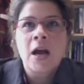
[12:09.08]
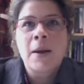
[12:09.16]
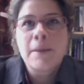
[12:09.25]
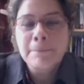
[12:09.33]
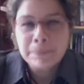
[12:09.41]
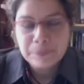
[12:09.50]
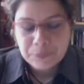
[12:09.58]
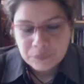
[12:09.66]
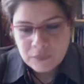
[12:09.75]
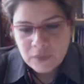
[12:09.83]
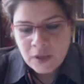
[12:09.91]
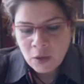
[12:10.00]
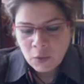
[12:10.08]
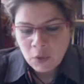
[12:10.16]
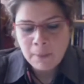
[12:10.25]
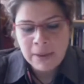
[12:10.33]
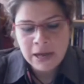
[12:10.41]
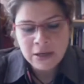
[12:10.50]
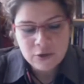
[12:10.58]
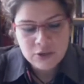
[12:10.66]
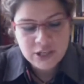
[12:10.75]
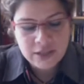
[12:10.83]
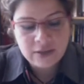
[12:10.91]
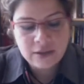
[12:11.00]
Well, Marc
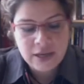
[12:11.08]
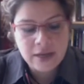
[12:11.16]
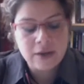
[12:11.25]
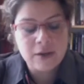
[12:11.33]
Auger,